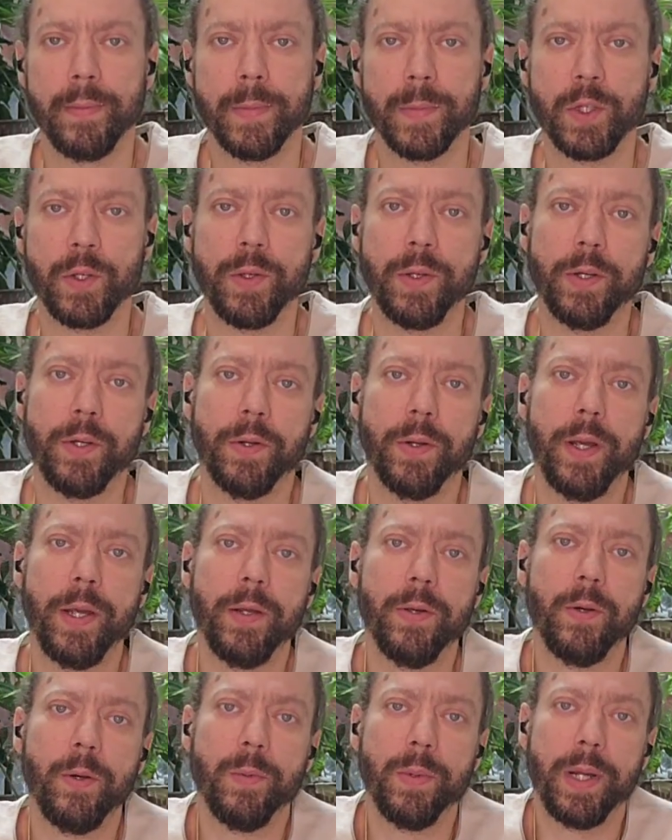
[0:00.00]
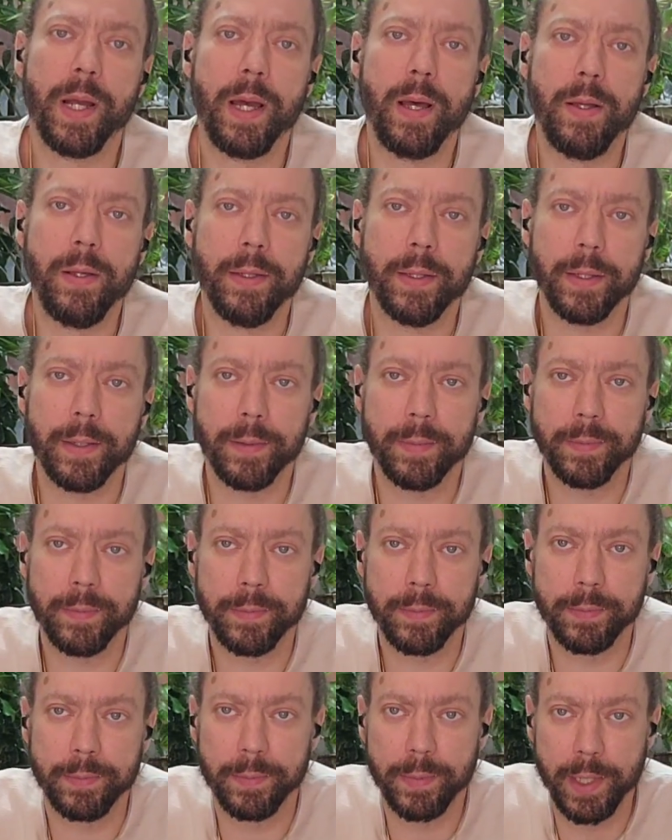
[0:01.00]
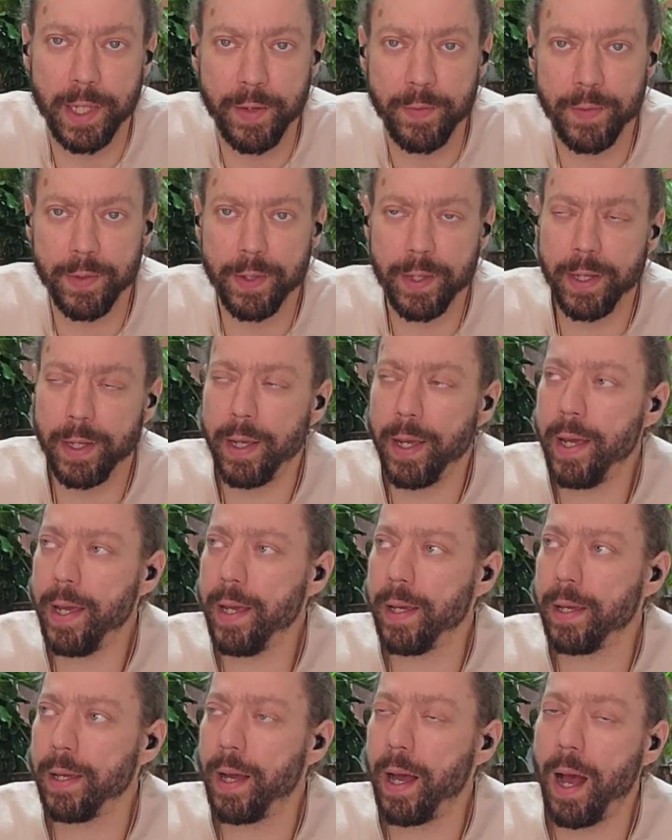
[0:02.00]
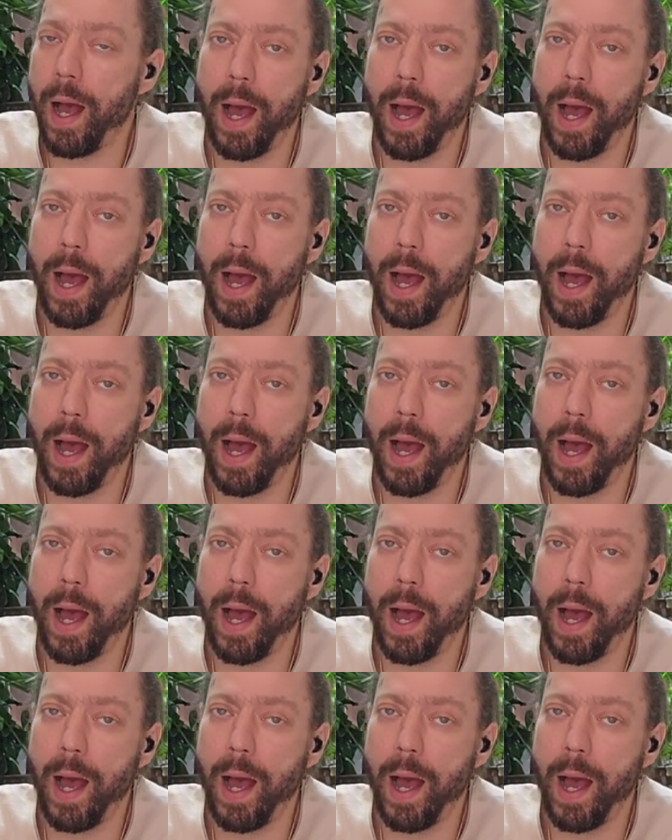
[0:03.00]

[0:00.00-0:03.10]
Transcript: So you create your own reality. And if you think, hey,